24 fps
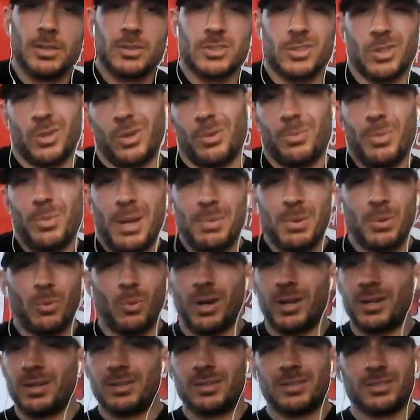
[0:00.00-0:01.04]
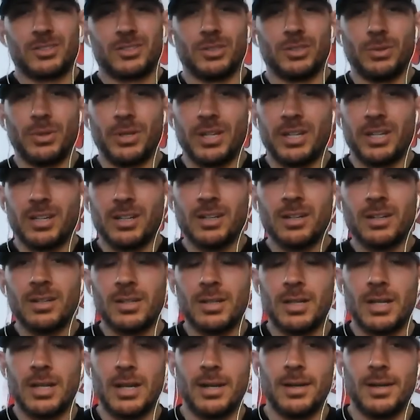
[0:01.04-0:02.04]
So maybe 1-2 a year.